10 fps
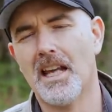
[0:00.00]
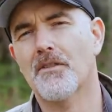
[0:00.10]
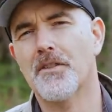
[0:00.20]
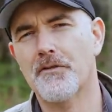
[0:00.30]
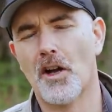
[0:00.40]

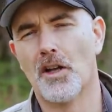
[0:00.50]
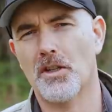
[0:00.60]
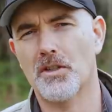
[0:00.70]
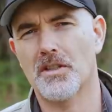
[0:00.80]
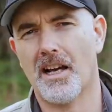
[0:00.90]
Every photo
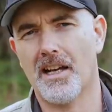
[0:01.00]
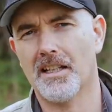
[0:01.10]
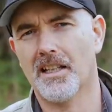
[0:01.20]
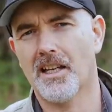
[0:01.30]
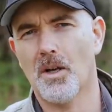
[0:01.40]
you
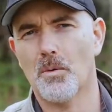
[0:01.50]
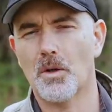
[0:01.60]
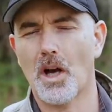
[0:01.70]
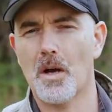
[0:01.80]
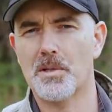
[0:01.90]
take will
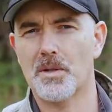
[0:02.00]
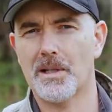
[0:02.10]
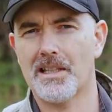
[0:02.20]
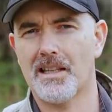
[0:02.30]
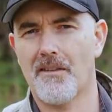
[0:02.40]
go
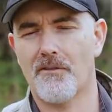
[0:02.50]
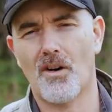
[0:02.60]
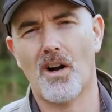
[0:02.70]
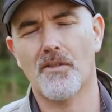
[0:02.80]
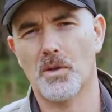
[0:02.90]
between that
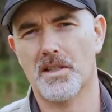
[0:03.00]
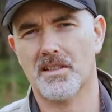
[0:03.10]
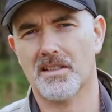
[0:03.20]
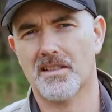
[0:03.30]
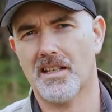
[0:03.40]
5 or the
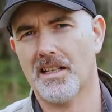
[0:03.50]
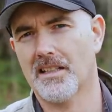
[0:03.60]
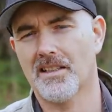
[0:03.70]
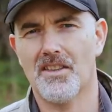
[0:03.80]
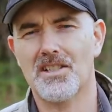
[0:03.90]

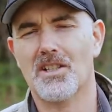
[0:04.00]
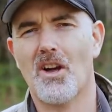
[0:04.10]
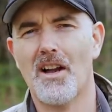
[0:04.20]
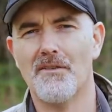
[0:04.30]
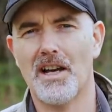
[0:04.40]
16. This
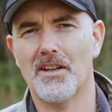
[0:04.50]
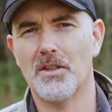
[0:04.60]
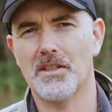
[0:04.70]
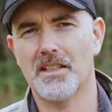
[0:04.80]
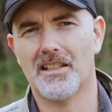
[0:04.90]
light
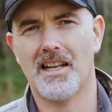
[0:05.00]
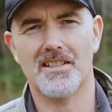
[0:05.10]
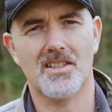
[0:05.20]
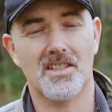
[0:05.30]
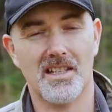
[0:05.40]
value
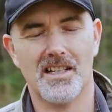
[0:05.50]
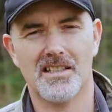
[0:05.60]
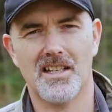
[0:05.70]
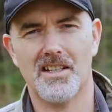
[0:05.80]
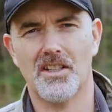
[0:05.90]
dictates the
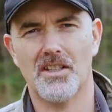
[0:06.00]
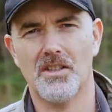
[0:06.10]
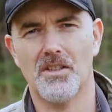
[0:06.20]
settings that you can